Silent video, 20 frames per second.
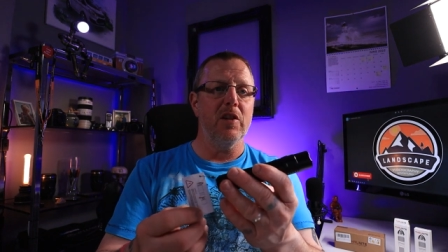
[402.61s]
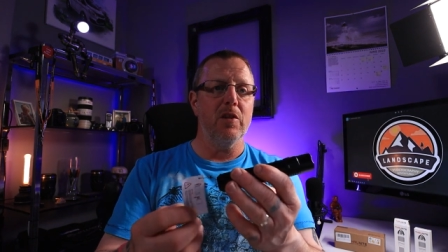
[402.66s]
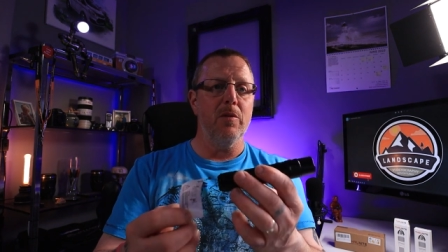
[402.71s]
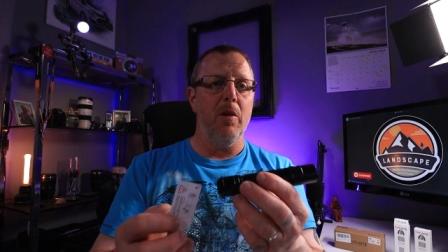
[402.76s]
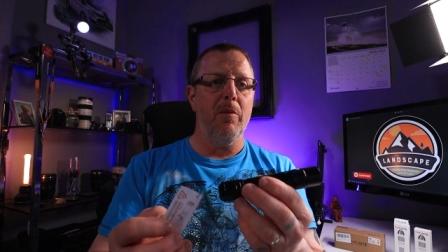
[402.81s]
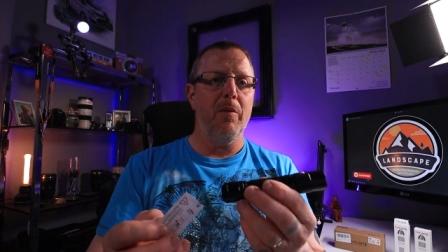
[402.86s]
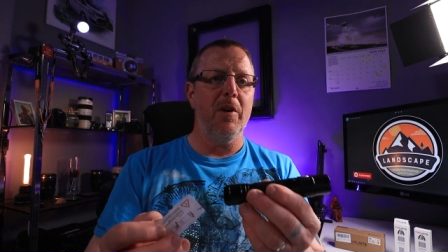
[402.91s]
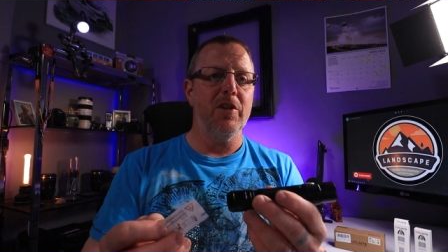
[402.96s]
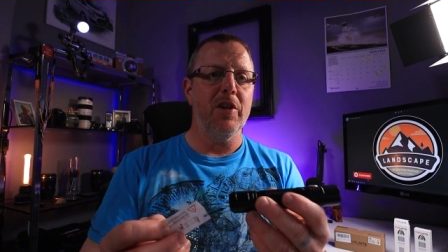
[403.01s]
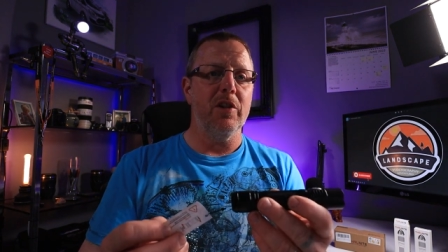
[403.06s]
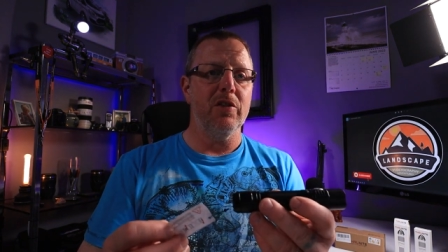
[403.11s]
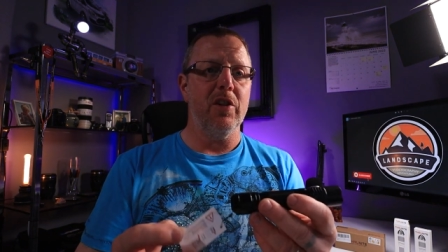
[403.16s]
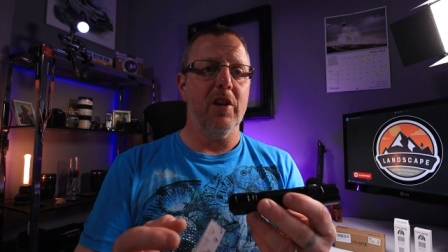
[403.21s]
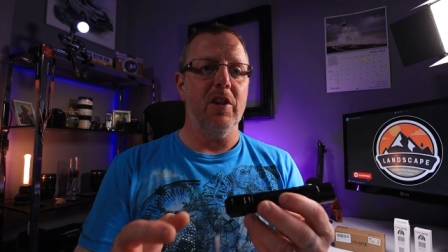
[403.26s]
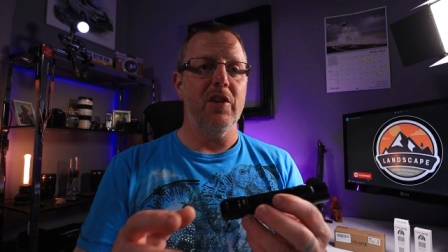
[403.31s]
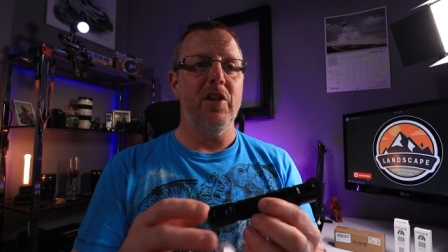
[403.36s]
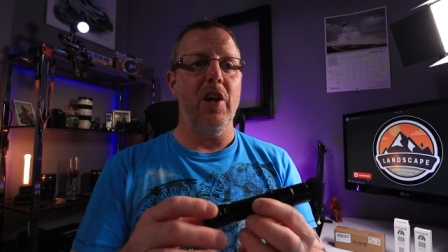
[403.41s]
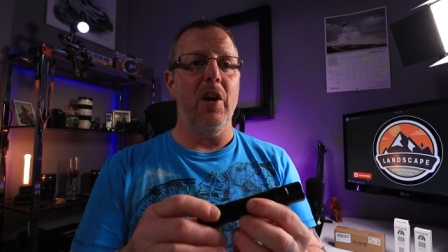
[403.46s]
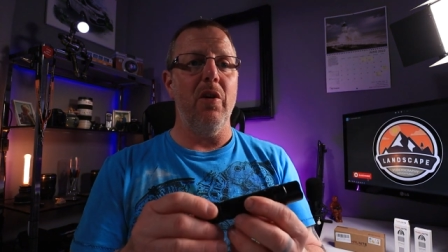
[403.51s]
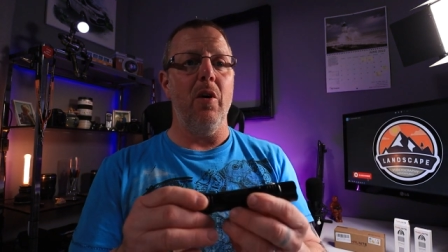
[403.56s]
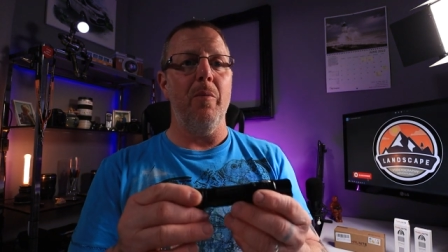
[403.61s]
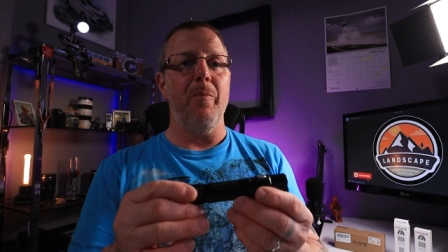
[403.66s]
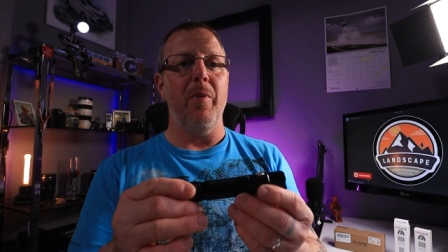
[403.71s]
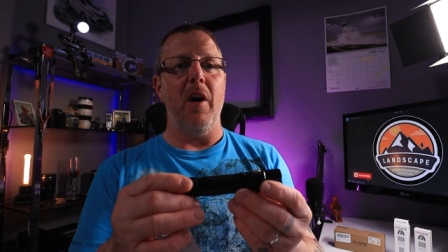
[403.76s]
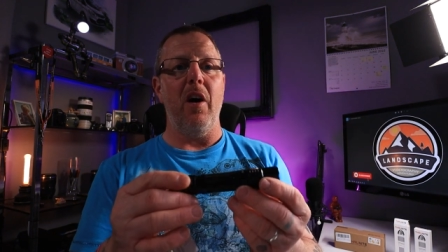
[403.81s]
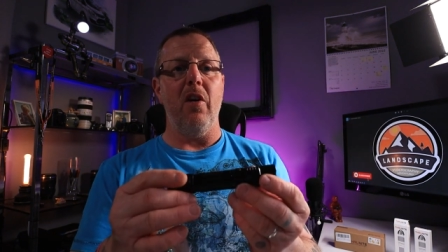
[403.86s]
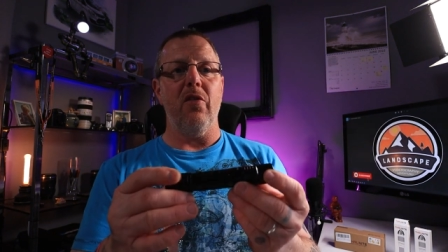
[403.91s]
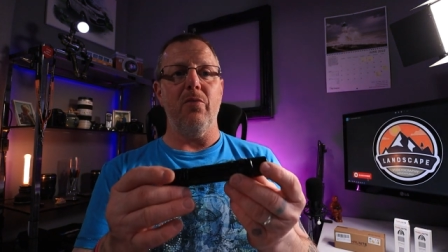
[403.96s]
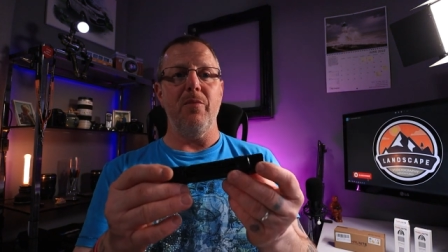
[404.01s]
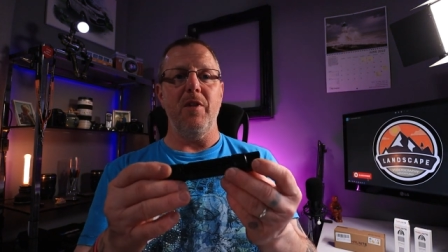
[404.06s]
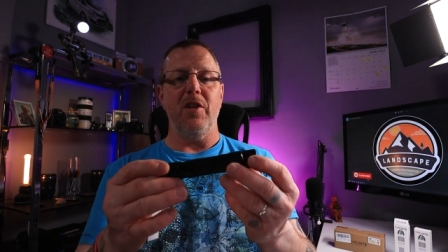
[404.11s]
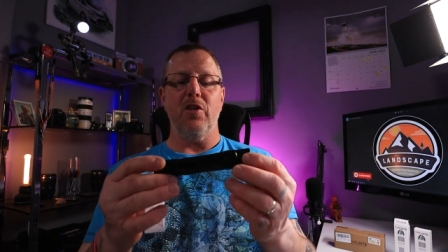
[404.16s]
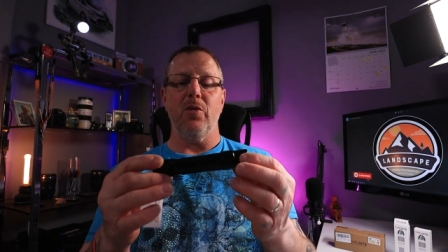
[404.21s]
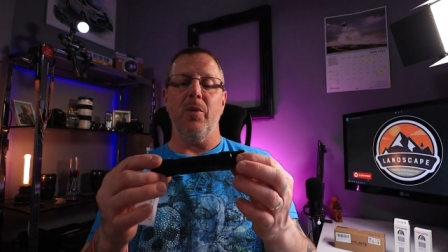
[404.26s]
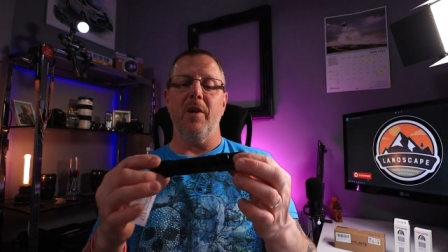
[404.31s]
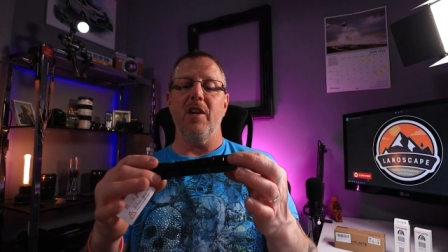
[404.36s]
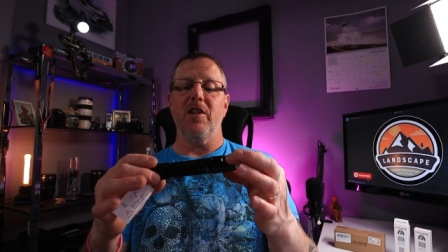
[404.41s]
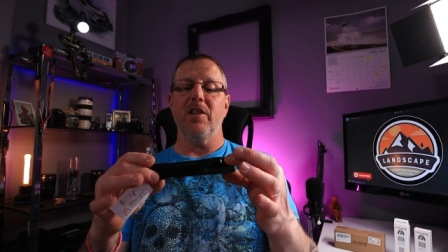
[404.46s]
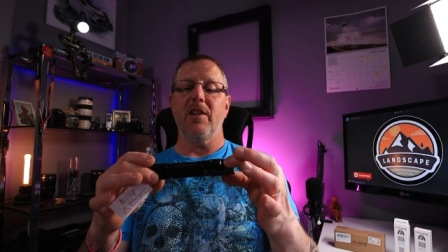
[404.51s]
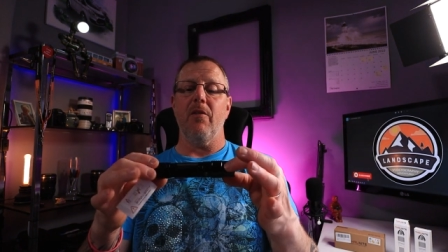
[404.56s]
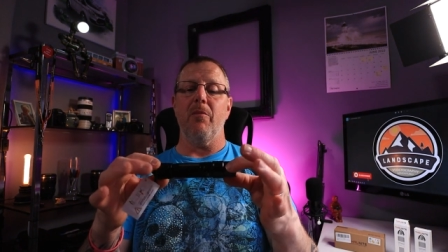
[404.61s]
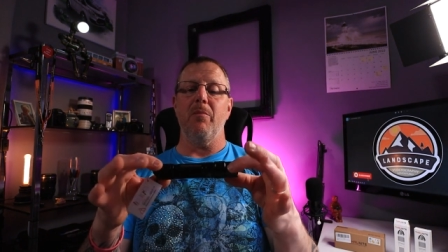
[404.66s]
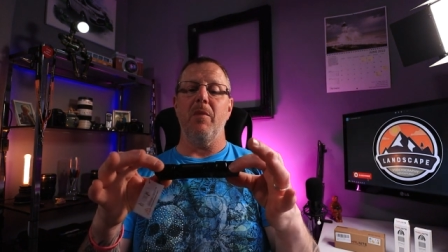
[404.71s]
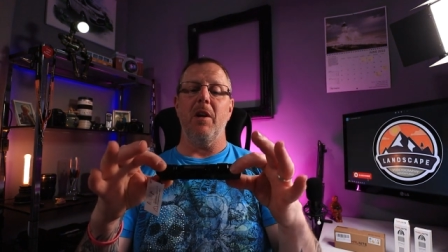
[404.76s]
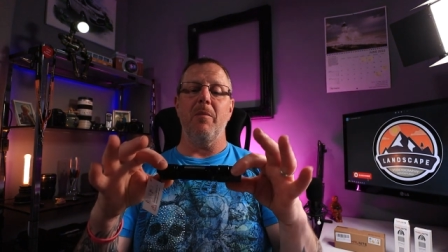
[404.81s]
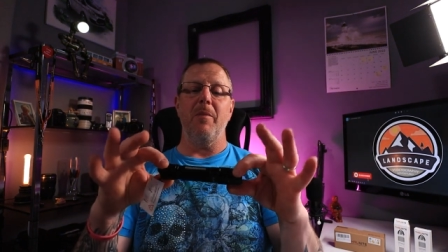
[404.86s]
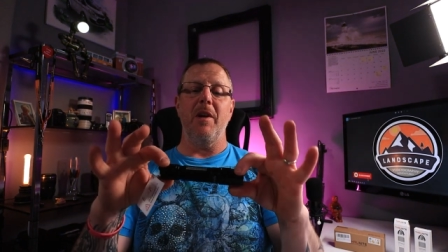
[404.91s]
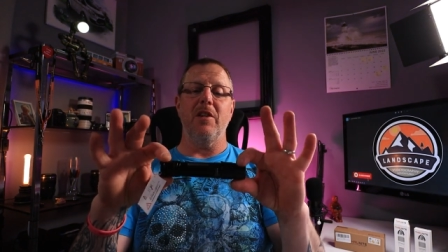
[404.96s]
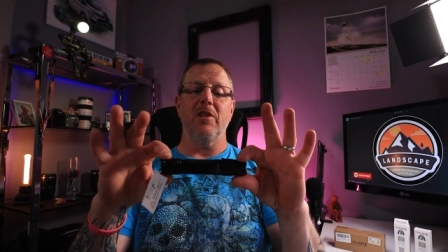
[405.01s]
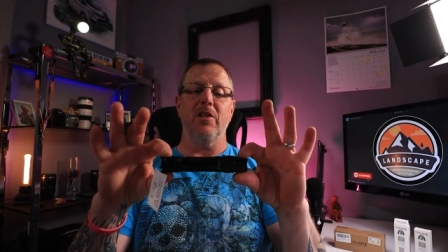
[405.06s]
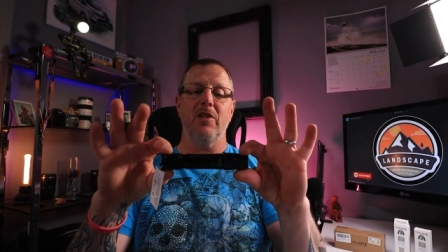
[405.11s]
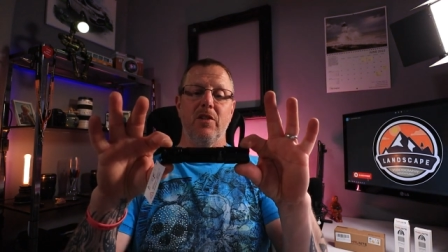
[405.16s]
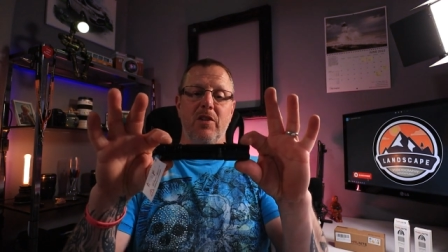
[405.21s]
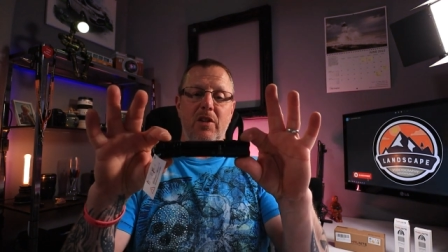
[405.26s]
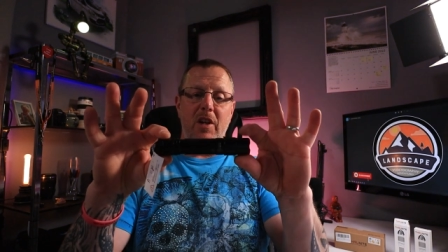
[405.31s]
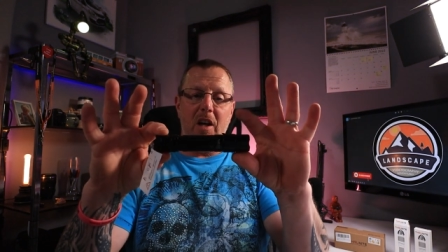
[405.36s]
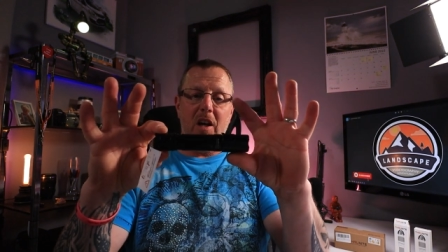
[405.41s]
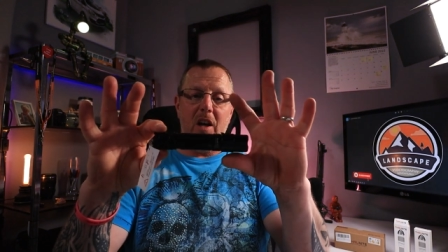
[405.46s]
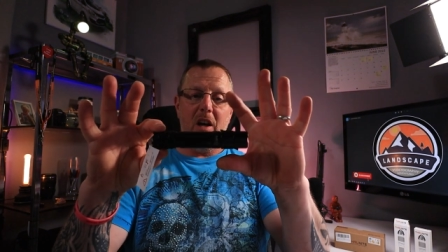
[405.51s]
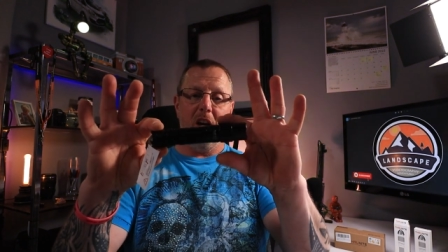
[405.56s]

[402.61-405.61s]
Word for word: There's not much else I can tell you apart from it's twenty-seven millimeters